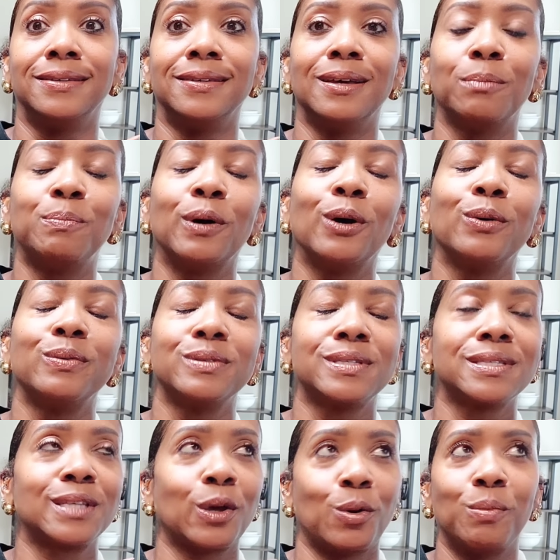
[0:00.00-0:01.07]
a
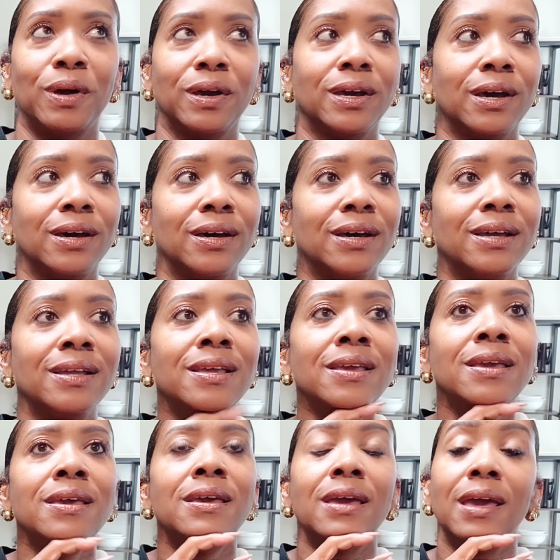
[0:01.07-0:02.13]
post. Oh my God.
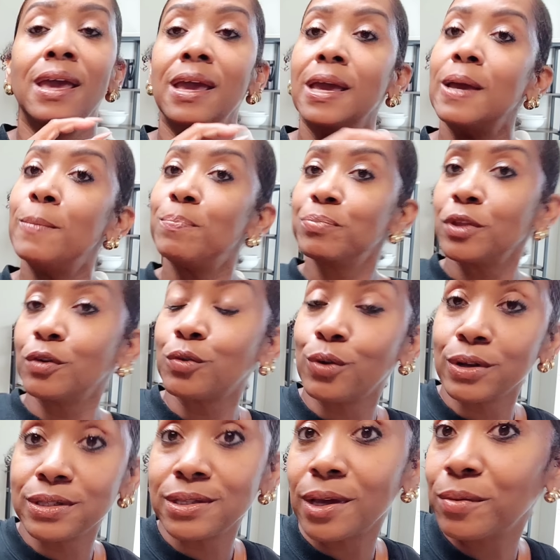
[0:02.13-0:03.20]
And of
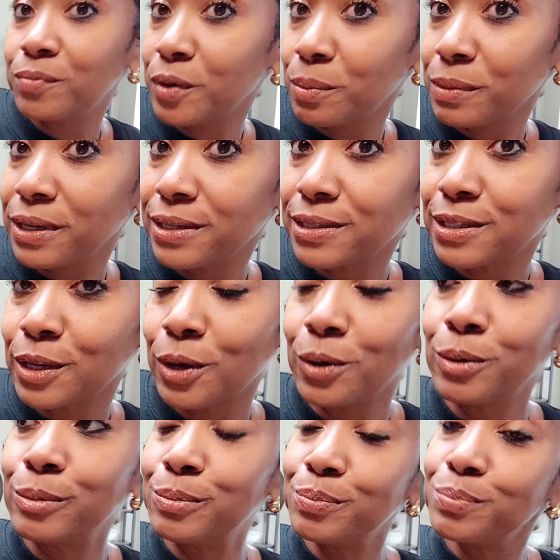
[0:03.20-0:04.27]
course, I'm filming.
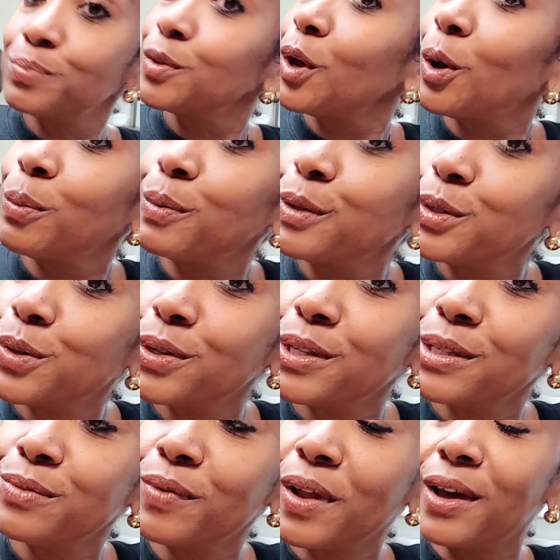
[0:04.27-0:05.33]
So hope you enjoy this
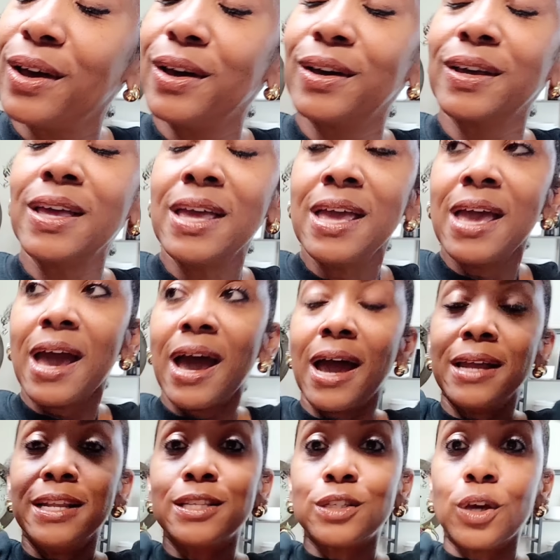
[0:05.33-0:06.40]
vlog. I
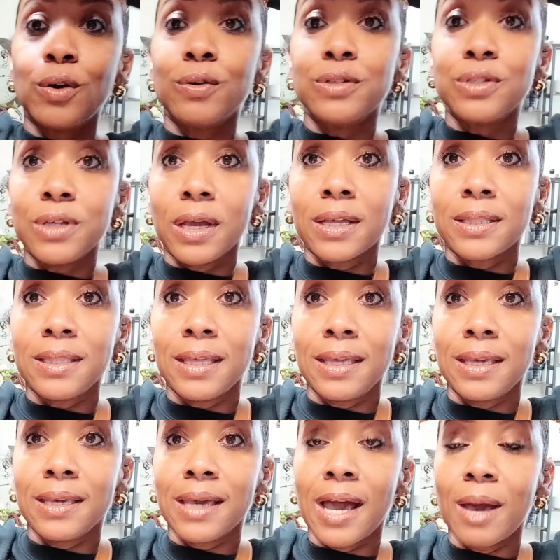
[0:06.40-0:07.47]
need to go and check the
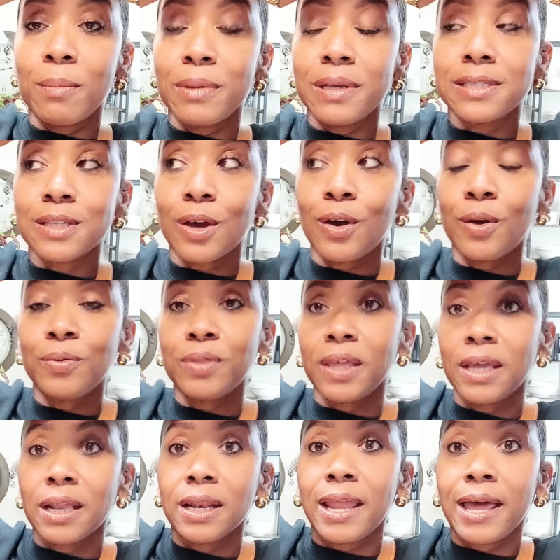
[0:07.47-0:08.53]
comments on
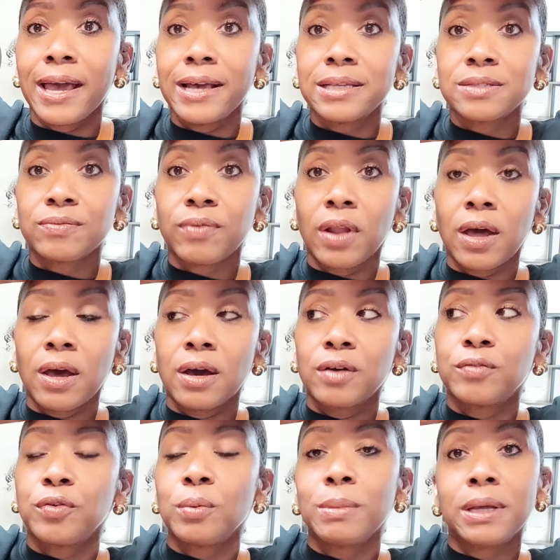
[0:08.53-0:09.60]
the last vlog
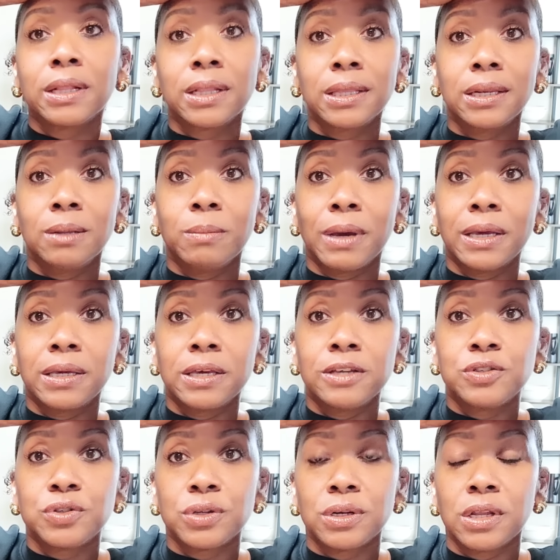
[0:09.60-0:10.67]
for me cleaning my
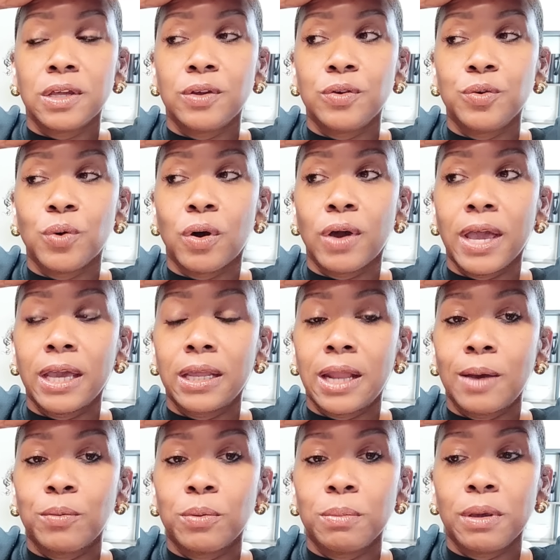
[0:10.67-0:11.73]
kitchen and you all hanging
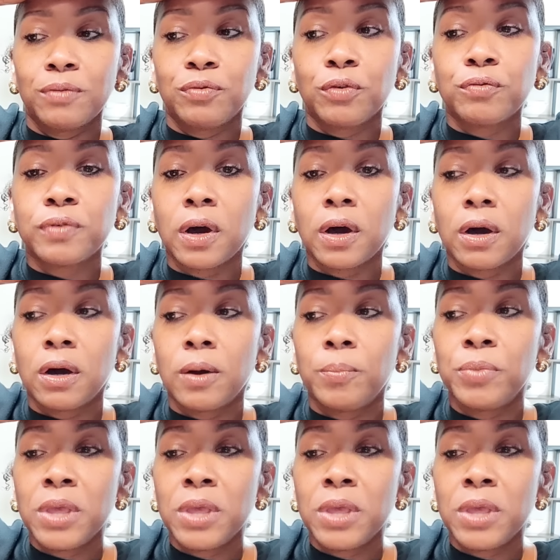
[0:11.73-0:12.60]
out with me for fall.